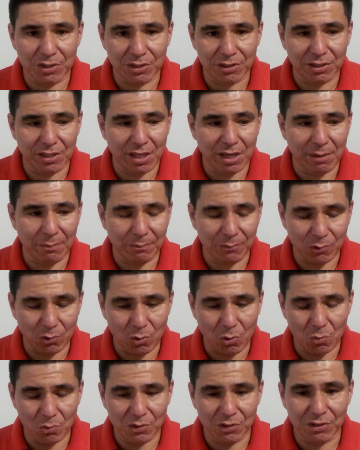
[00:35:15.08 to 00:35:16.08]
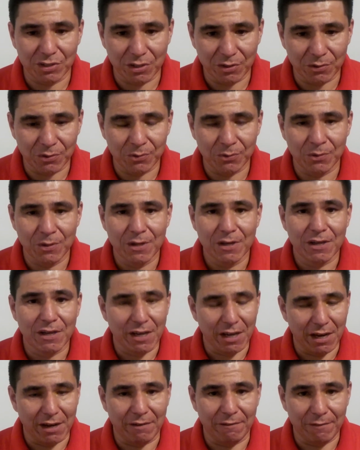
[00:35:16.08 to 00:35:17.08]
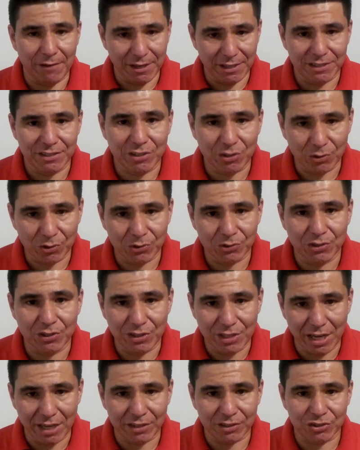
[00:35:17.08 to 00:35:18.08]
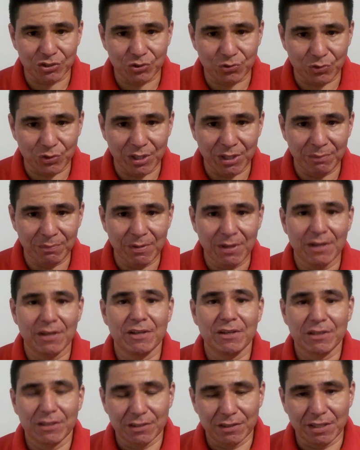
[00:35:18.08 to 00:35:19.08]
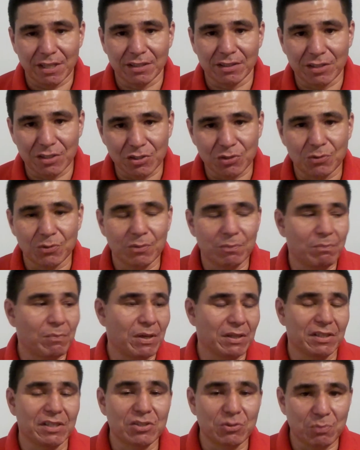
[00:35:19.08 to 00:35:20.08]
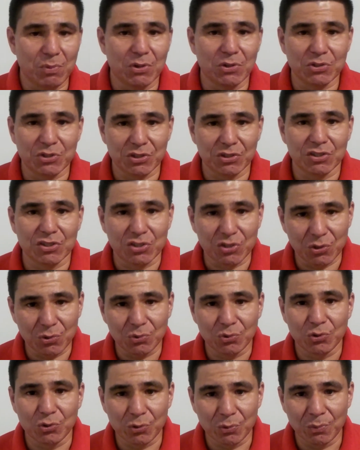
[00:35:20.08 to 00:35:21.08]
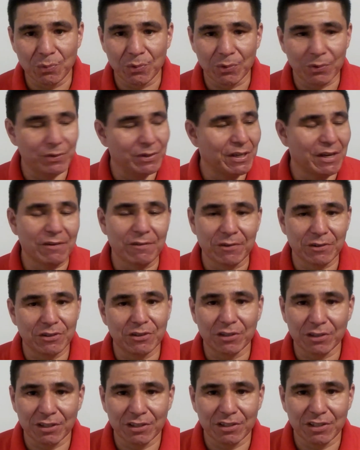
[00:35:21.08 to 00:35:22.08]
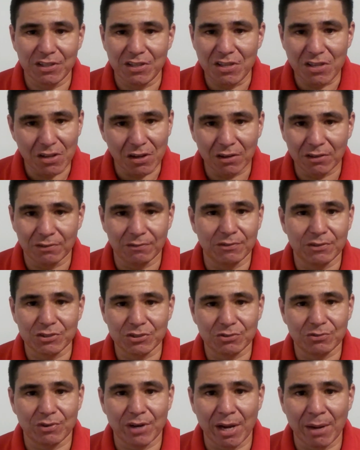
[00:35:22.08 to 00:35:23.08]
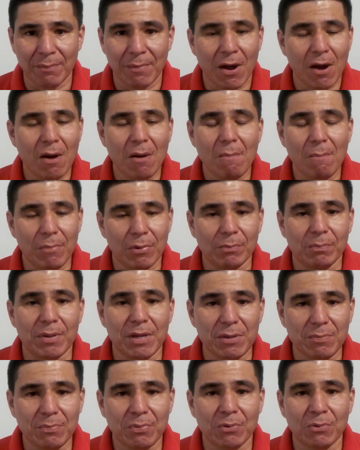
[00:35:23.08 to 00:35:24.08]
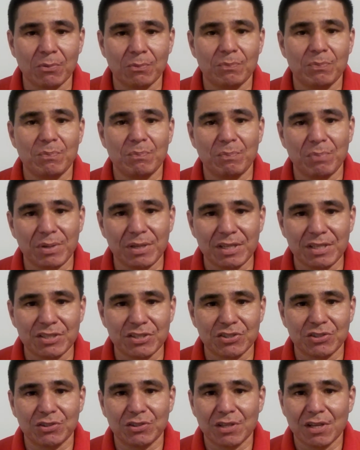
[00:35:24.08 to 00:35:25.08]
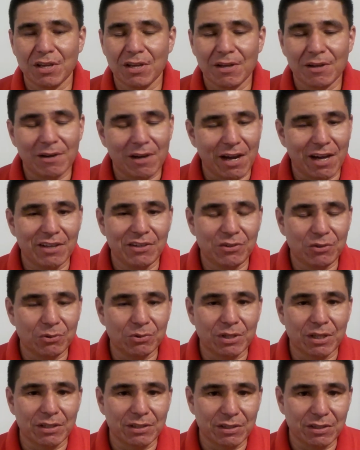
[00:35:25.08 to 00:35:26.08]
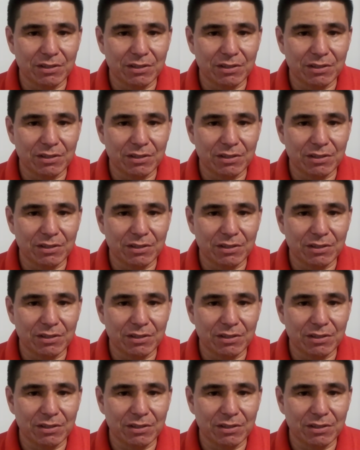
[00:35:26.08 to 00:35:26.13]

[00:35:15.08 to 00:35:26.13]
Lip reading: that I'm going to tell you. And I'm ready to tell you that extreme, that this person is YouTuber, never done it, none of this crap. But people, please, I know that